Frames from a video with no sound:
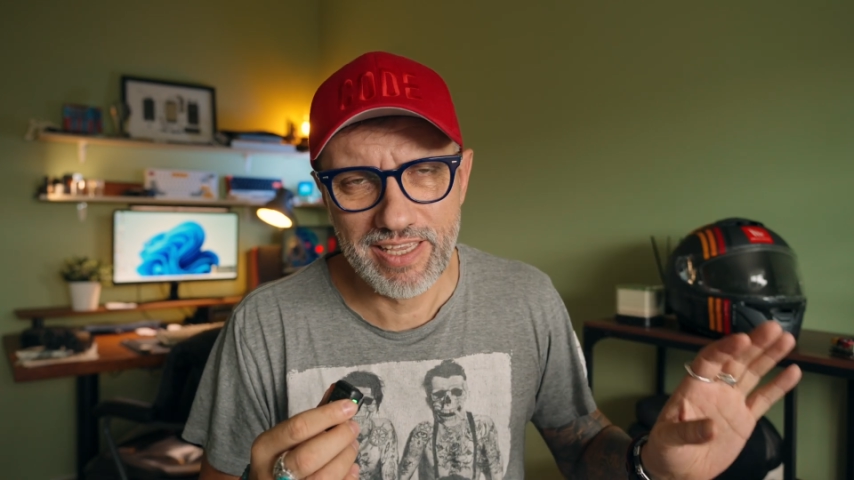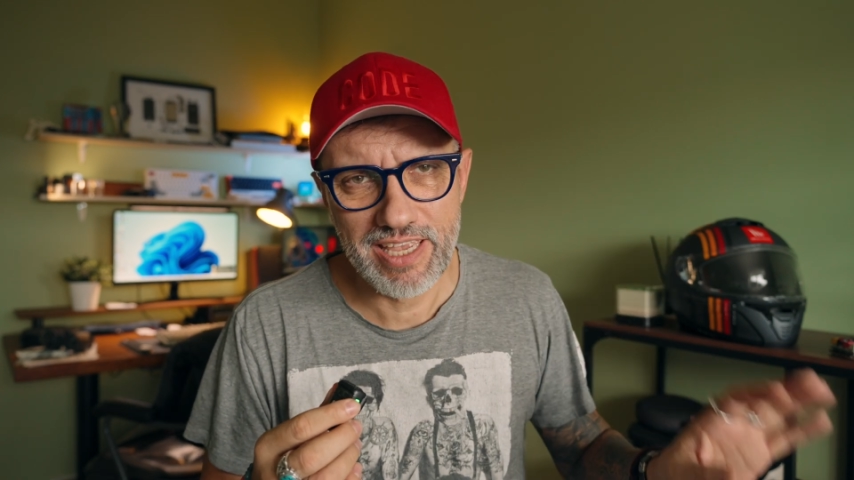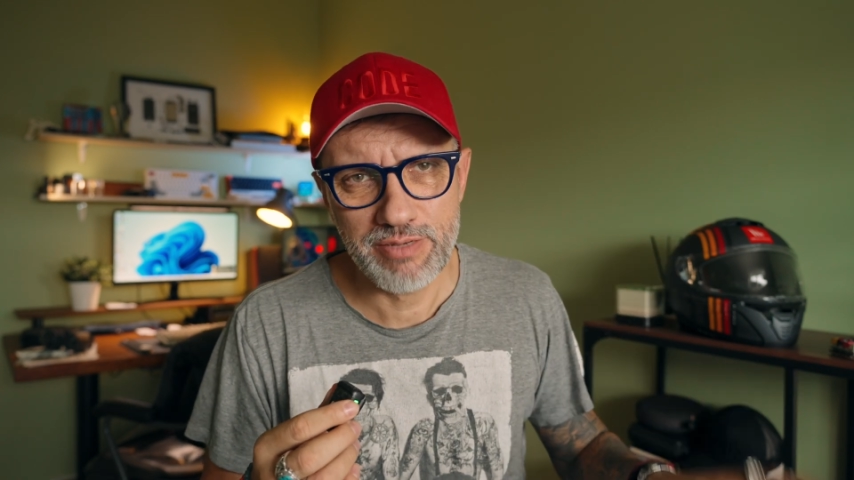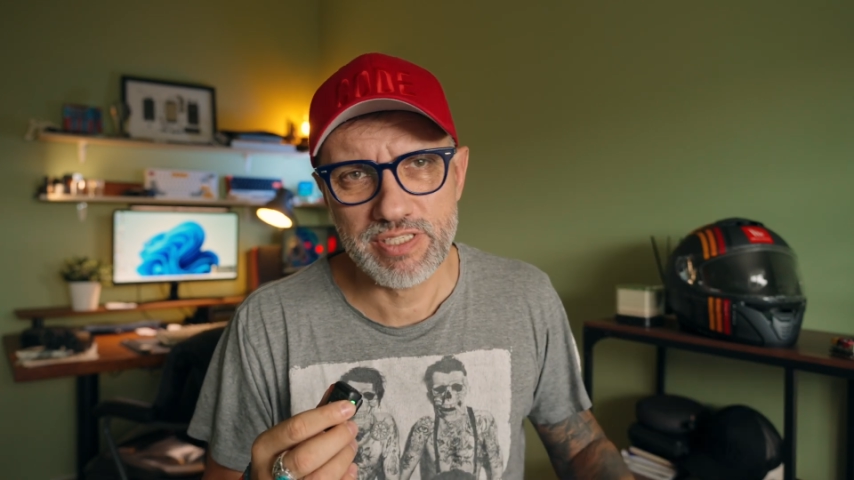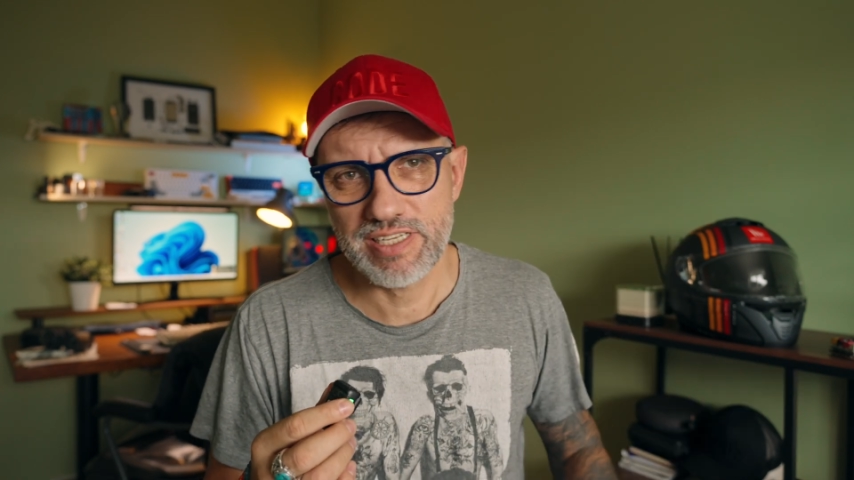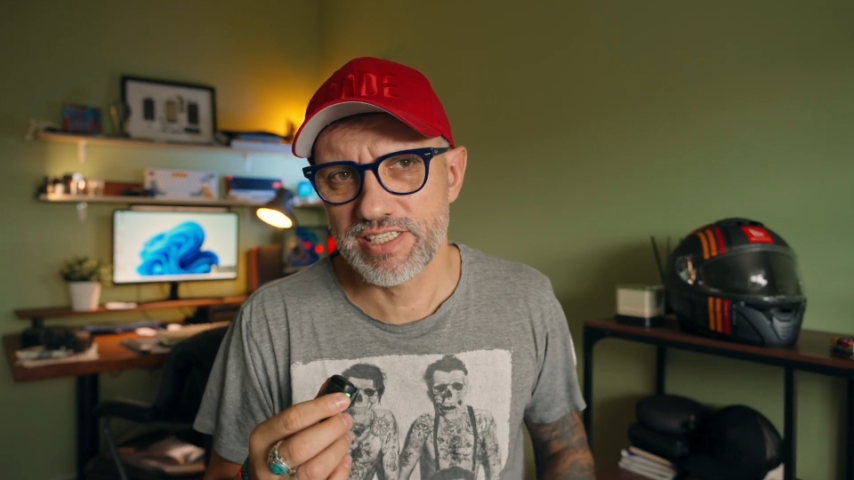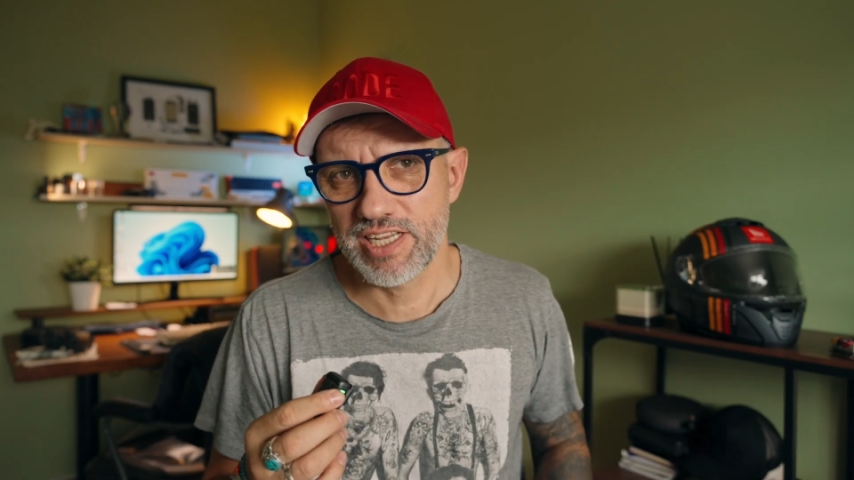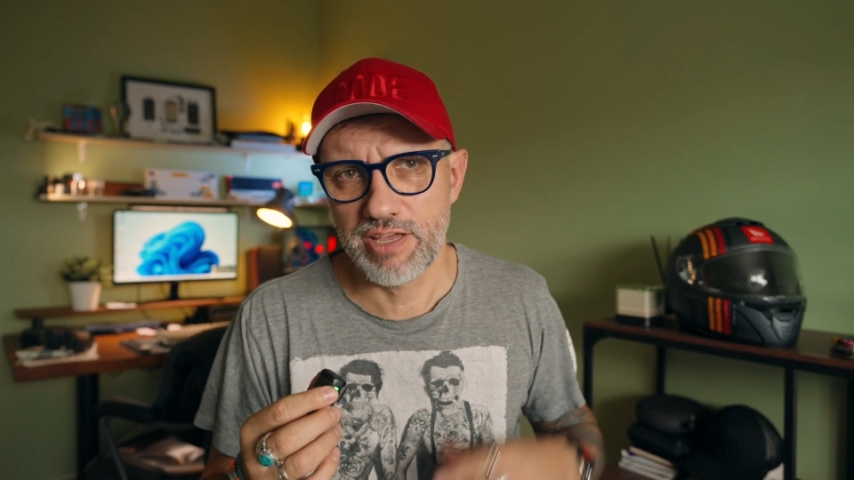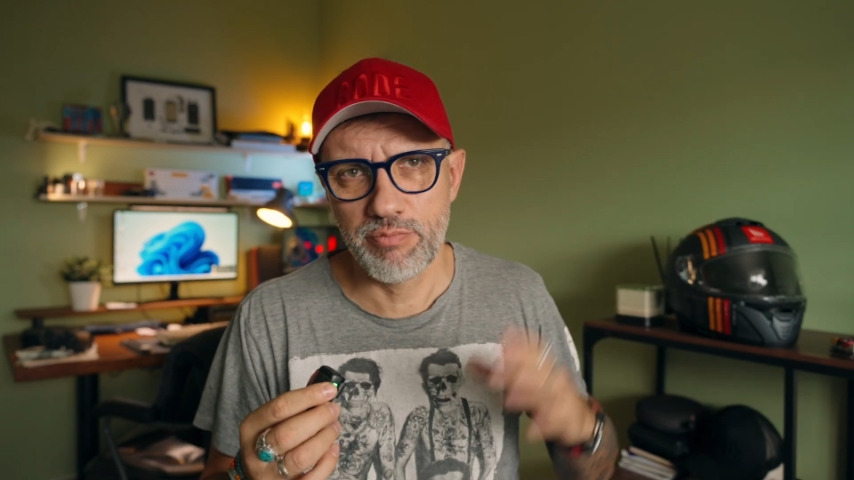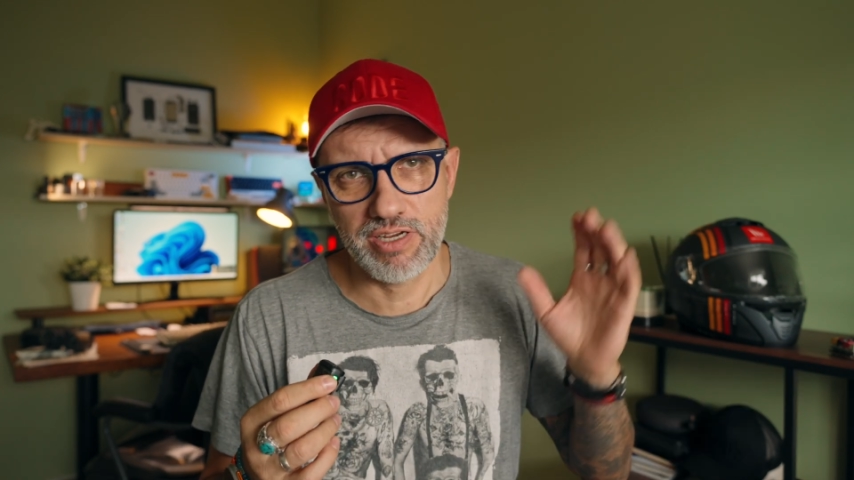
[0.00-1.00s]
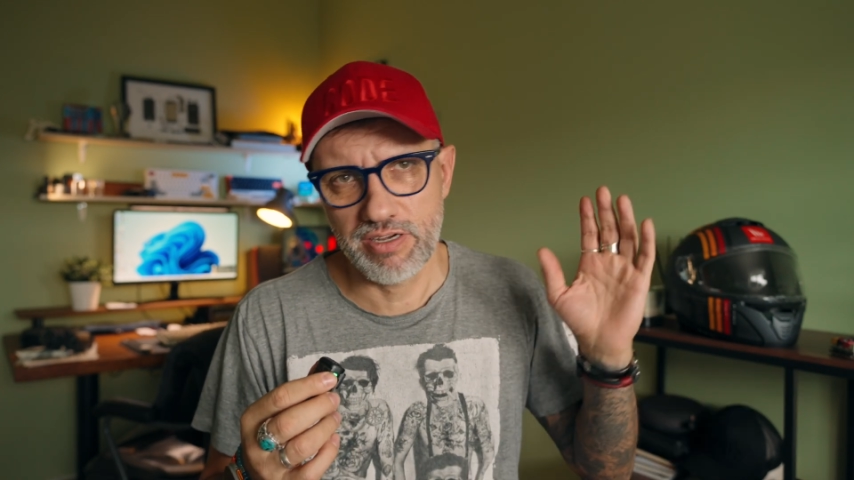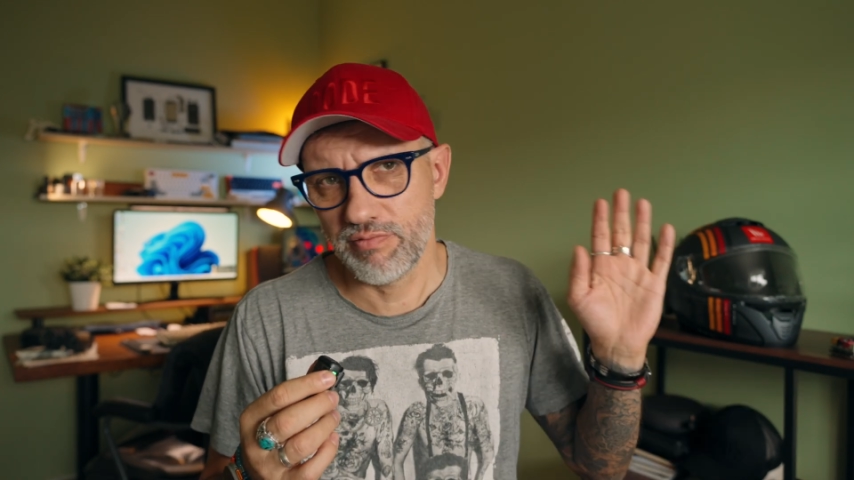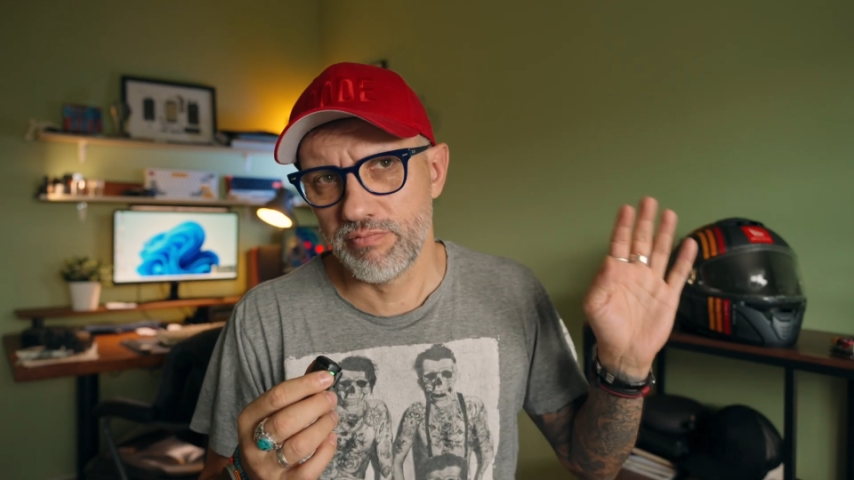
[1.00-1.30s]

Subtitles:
games and then I become